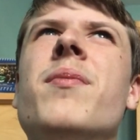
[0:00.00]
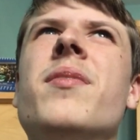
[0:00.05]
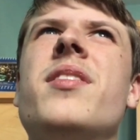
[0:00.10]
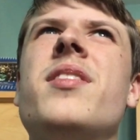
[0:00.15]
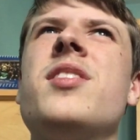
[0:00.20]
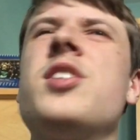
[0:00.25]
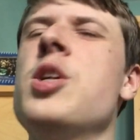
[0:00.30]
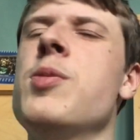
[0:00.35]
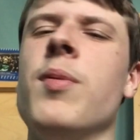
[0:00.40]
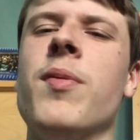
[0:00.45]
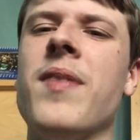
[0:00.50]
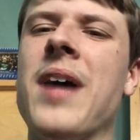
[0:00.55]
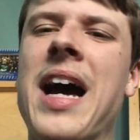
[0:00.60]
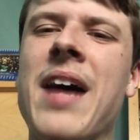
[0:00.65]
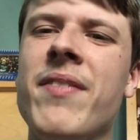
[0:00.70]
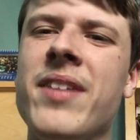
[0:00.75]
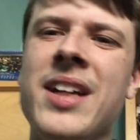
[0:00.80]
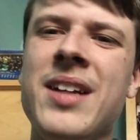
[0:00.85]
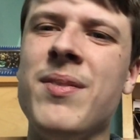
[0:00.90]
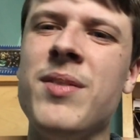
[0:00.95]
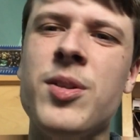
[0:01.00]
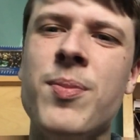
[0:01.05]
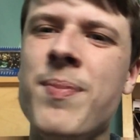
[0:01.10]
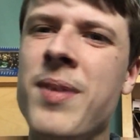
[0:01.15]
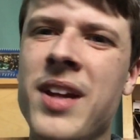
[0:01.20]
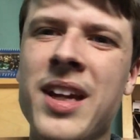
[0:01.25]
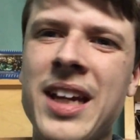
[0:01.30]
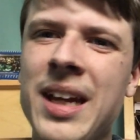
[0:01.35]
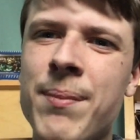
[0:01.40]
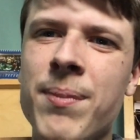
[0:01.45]
stupid for
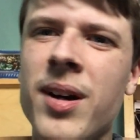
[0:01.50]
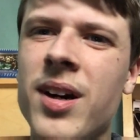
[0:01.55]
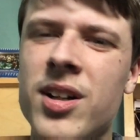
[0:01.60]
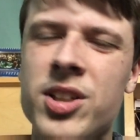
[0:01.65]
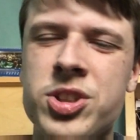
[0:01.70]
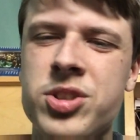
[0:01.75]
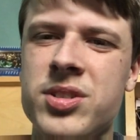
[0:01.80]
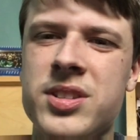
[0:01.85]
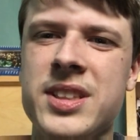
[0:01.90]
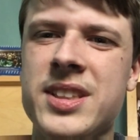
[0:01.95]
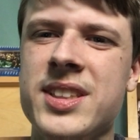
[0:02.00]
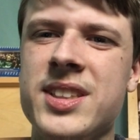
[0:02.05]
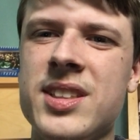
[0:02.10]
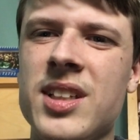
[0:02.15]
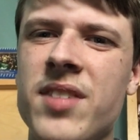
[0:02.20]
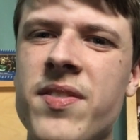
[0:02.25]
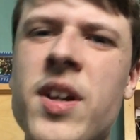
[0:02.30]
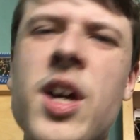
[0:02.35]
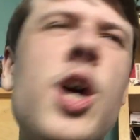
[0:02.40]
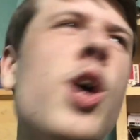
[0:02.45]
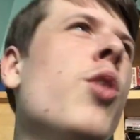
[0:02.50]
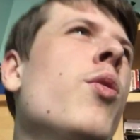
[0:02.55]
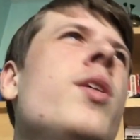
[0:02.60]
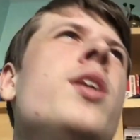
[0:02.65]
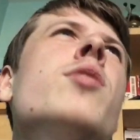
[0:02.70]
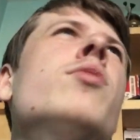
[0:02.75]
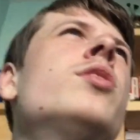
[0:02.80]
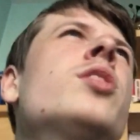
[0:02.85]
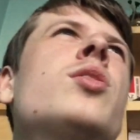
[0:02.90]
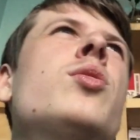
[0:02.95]
being impartial to this stuff? Who are
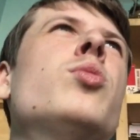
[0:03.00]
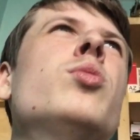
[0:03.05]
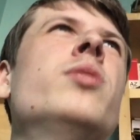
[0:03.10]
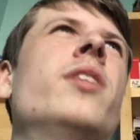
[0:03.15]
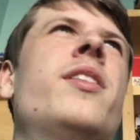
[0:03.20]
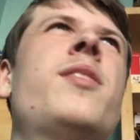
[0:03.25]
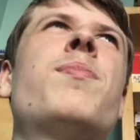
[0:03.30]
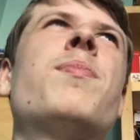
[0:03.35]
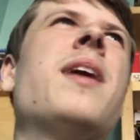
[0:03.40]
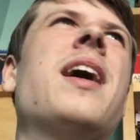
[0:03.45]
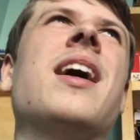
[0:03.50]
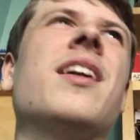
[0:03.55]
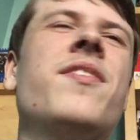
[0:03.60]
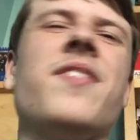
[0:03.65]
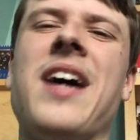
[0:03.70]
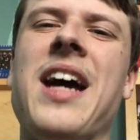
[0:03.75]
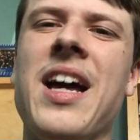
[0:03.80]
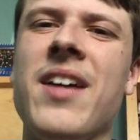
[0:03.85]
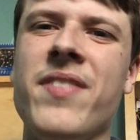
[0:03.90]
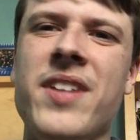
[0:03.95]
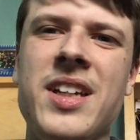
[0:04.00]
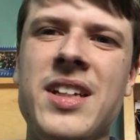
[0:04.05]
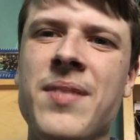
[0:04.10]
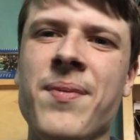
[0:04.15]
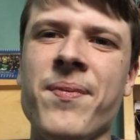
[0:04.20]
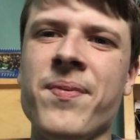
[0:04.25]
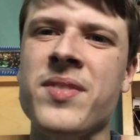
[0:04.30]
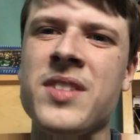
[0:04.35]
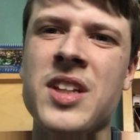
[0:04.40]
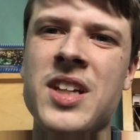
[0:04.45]
you to call us bad for having,
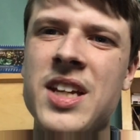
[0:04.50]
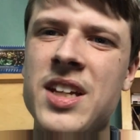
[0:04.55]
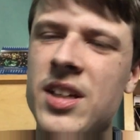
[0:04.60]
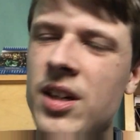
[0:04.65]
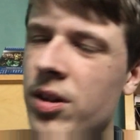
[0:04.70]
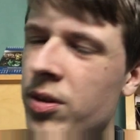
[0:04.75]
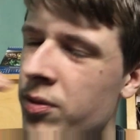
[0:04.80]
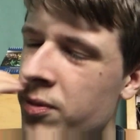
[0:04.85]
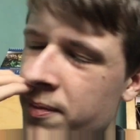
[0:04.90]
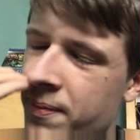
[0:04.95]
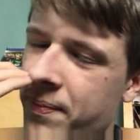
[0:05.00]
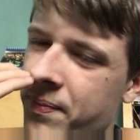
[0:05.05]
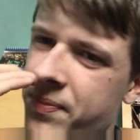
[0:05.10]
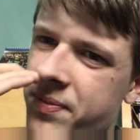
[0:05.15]
having